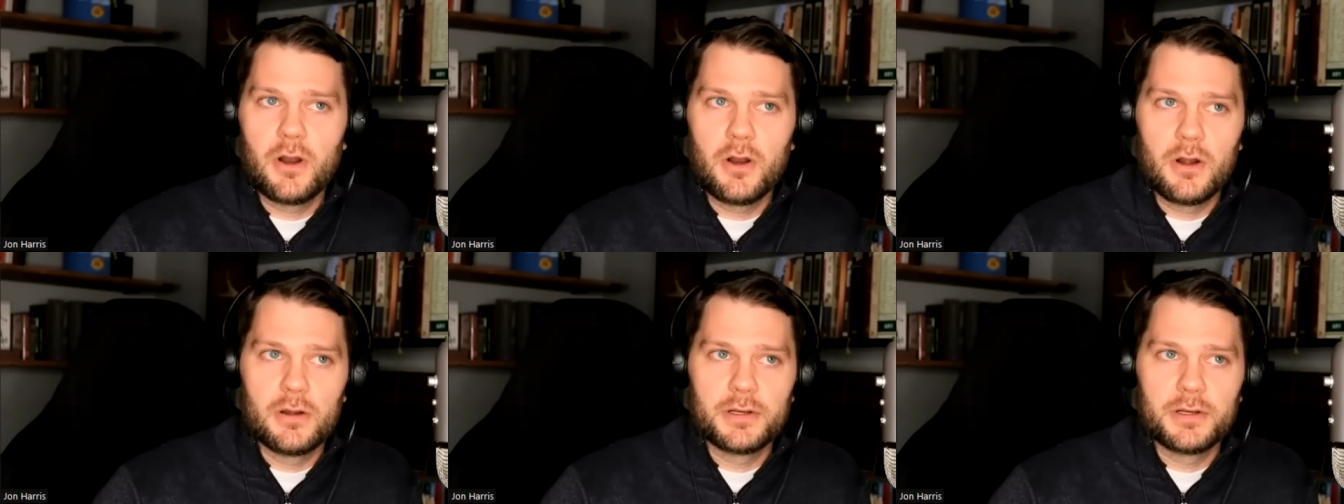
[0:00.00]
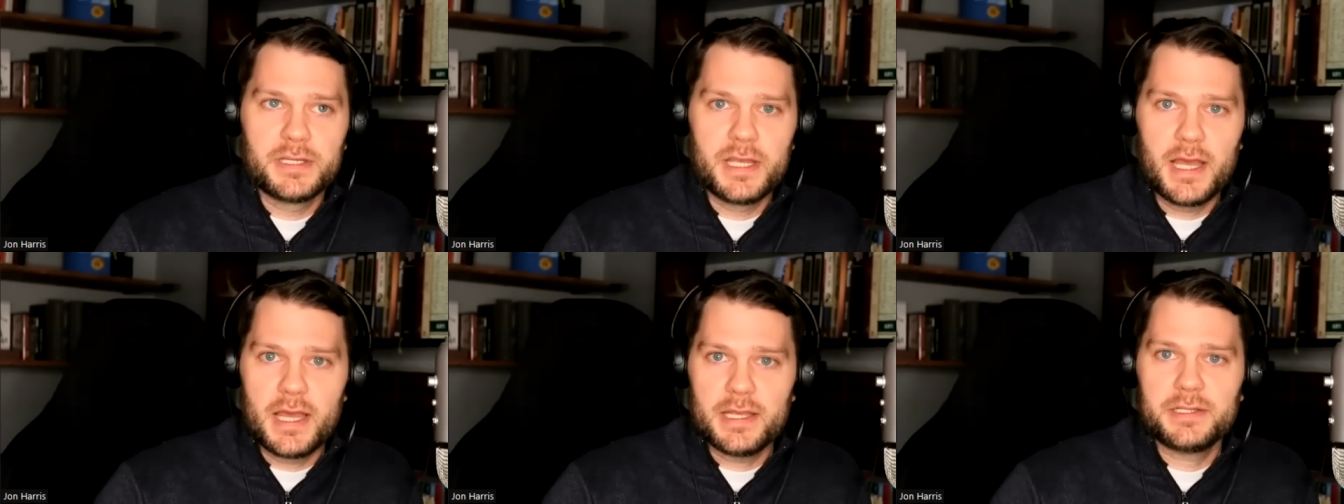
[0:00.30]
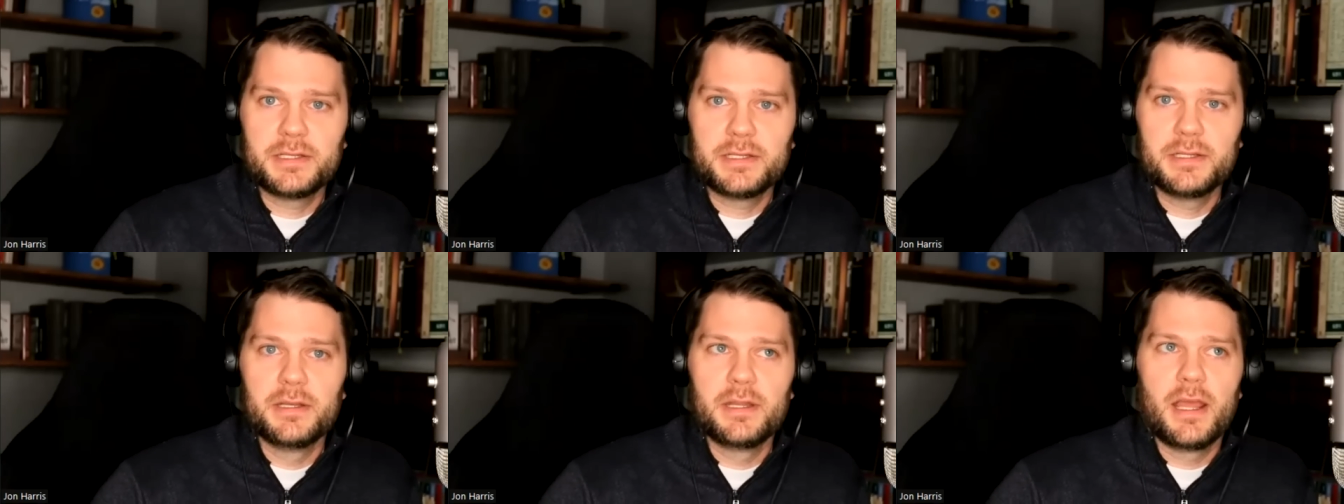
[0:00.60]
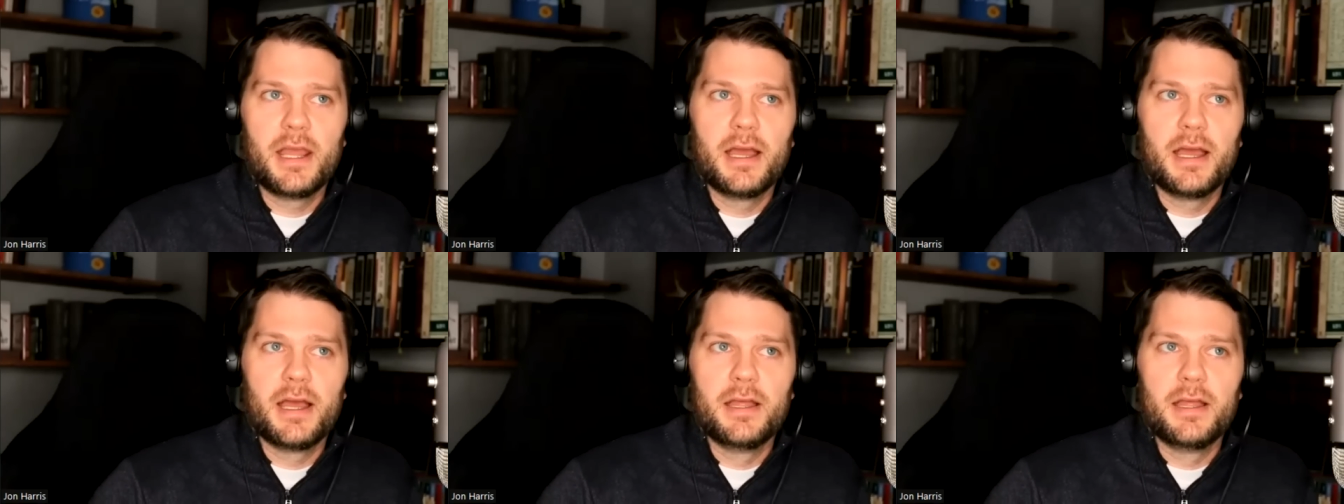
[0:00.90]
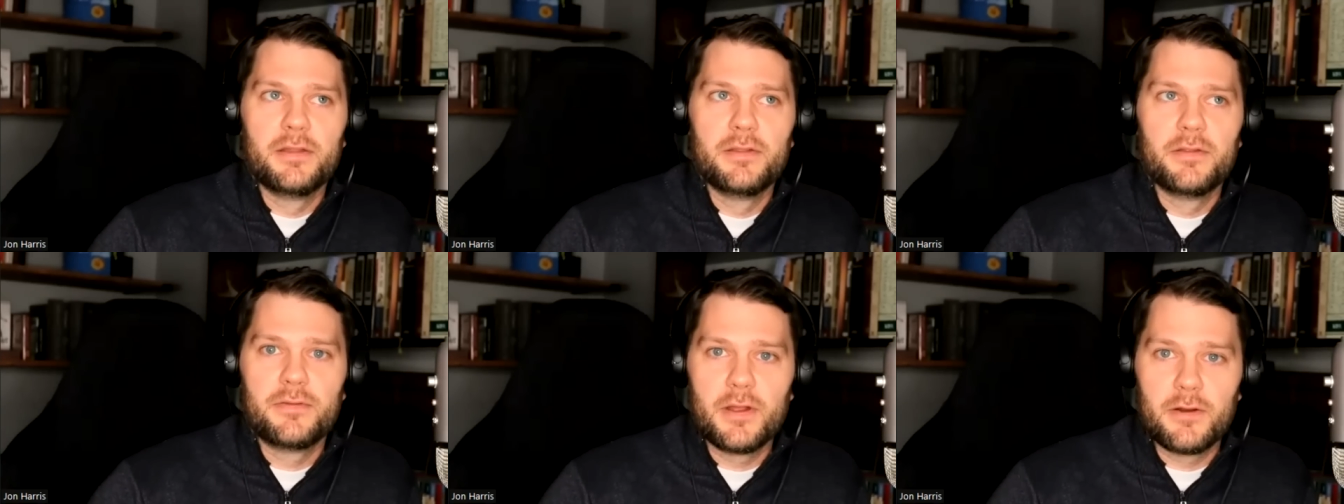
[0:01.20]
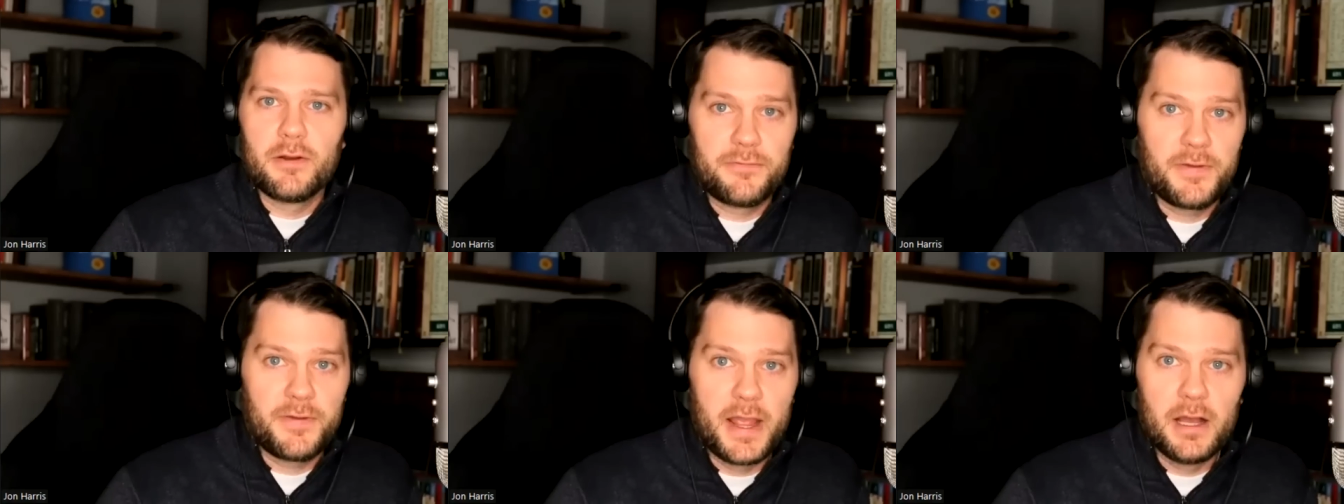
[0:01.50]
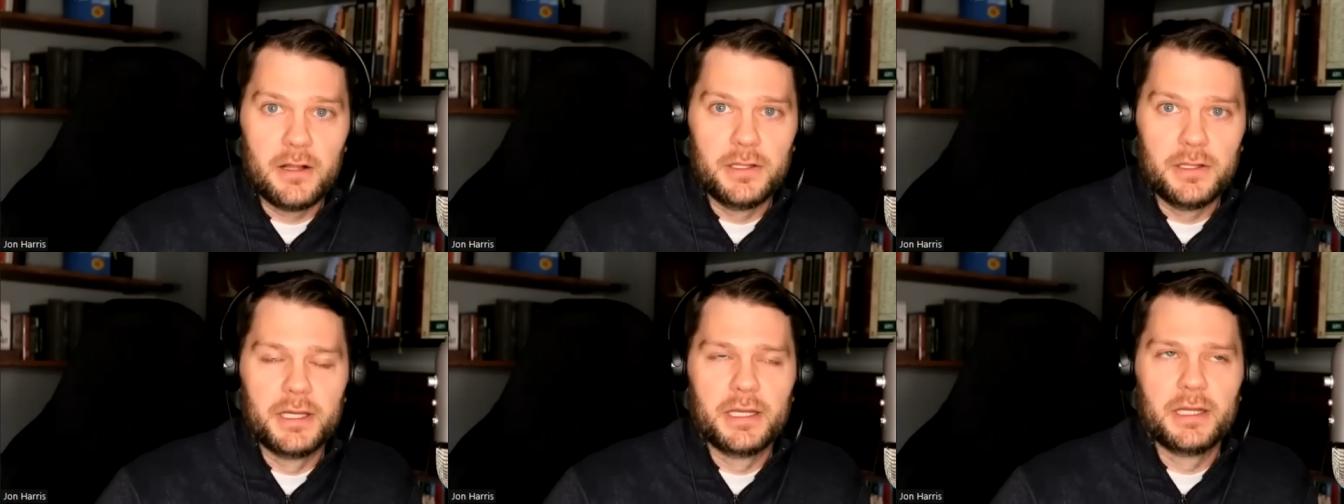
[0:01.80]
are tested and they're
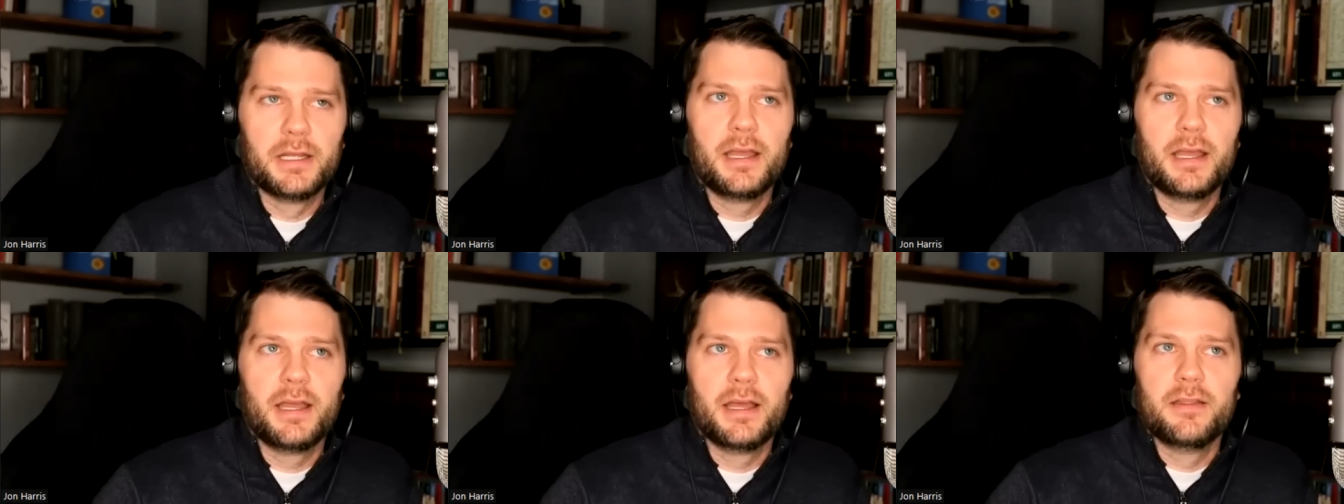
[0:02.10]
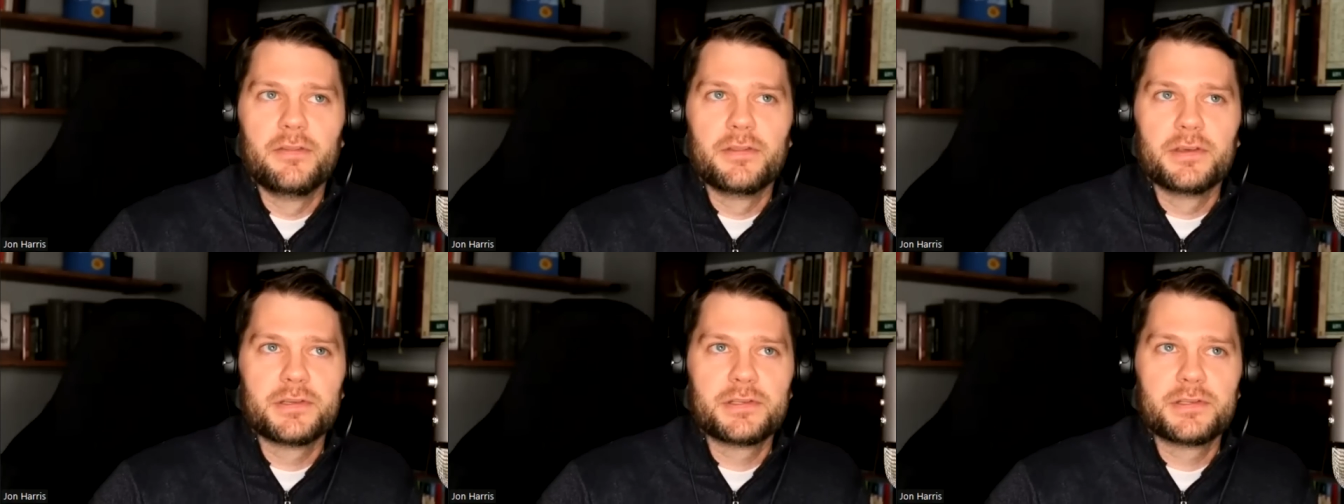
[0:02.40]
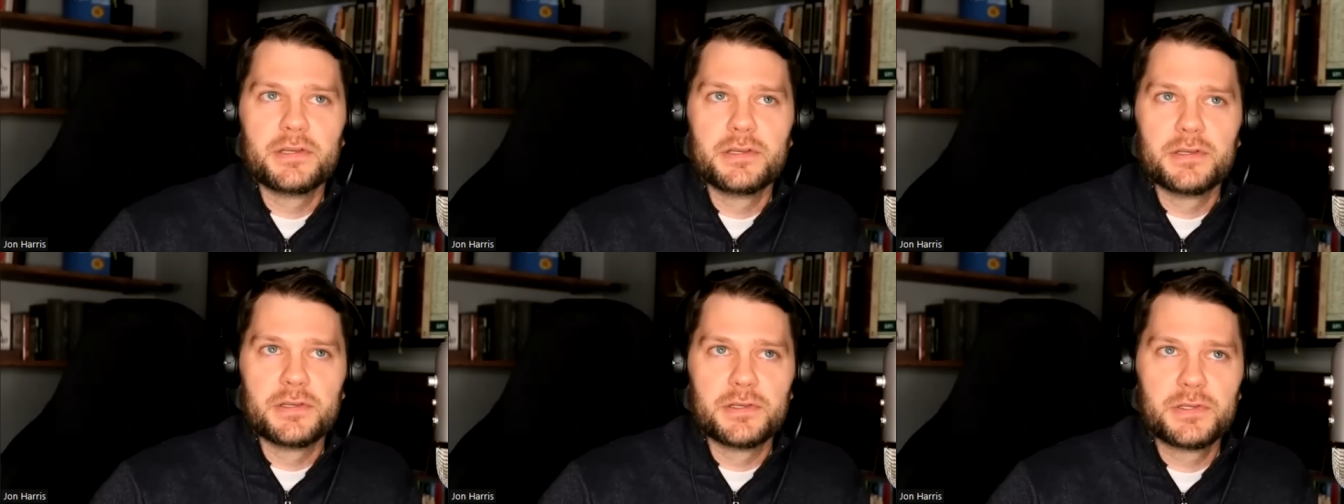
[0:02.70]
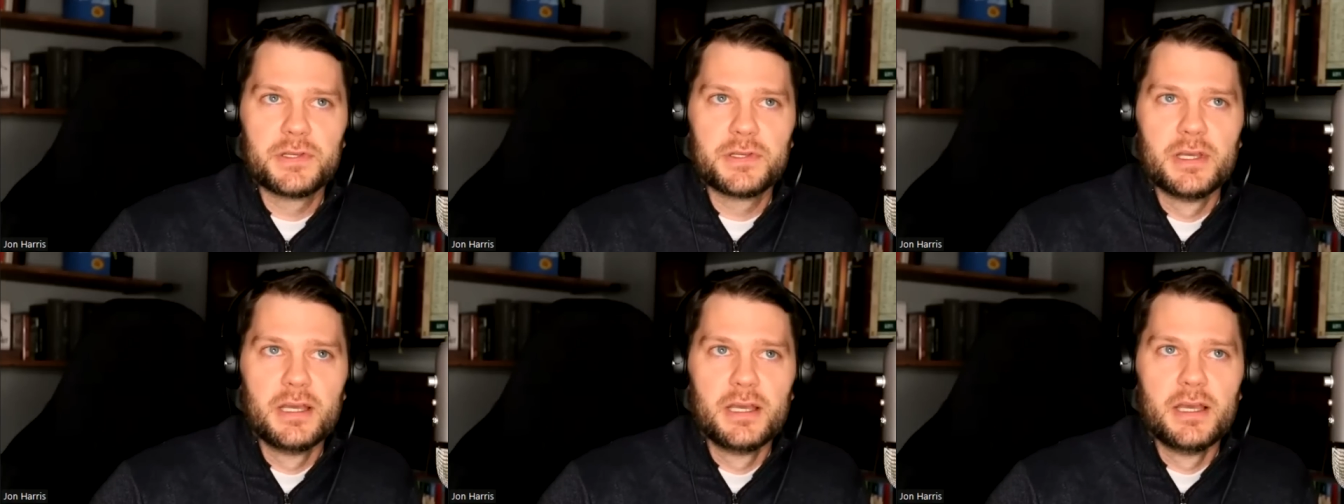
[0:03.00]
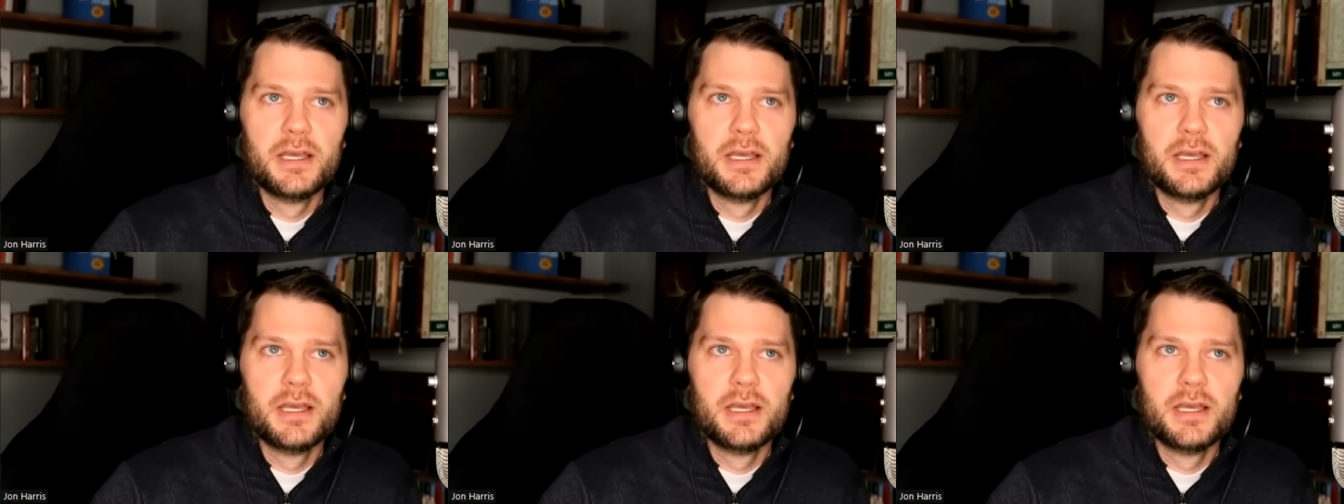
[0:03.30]
failing, and this is,